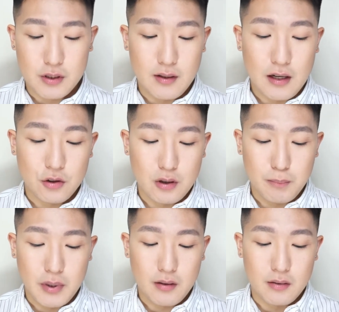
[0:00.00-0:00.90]
It actually
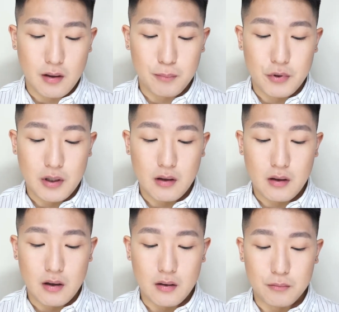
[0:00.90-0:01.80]
picks up pretty
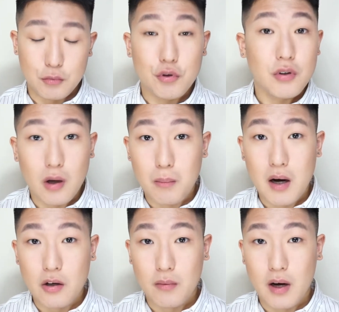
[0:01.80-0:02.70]
good
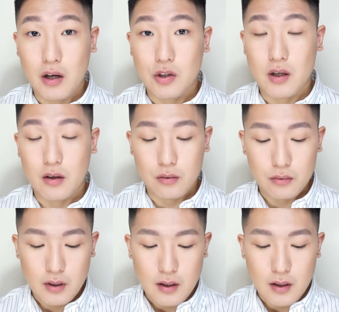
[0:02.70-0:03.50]
amount of eyeshadow,